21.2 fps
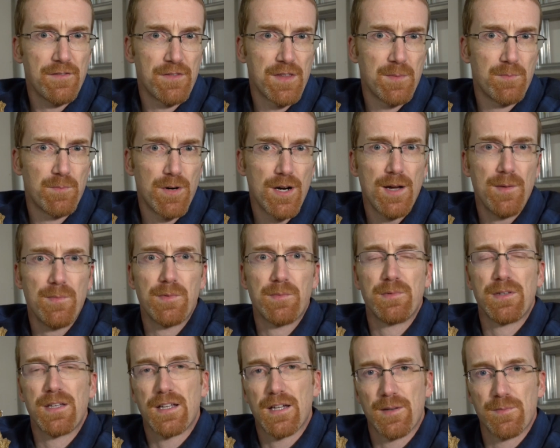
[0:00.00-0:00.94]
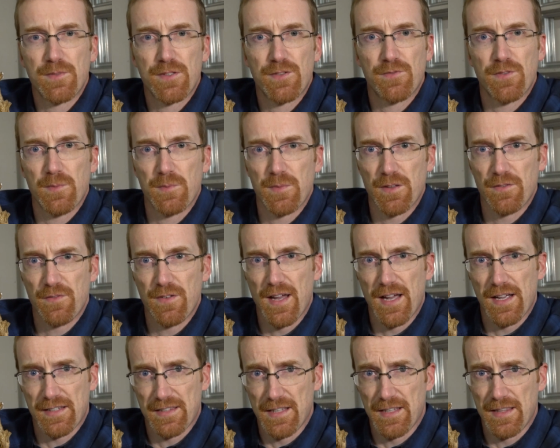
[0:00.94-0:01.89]
of them probably comes from the
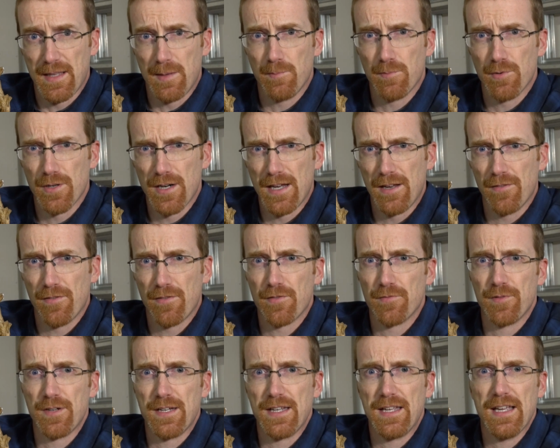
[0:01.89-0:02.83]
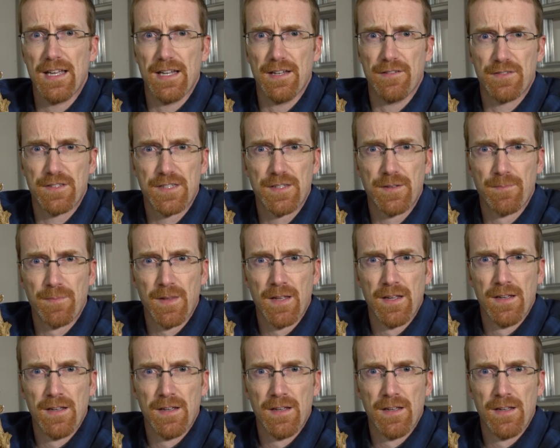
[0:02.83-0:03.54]
fact that they bring three gifts.